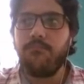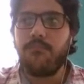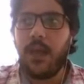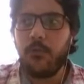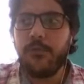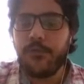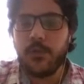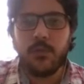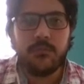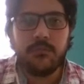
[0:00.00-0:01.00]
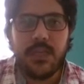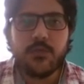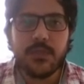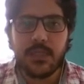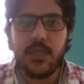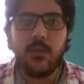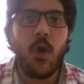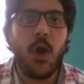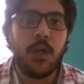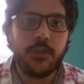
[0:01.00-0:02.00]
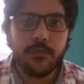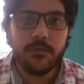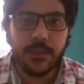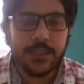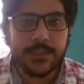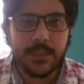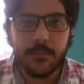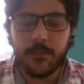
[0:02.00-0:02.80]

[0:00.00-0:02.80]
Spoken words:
would feel interested in watching, for example.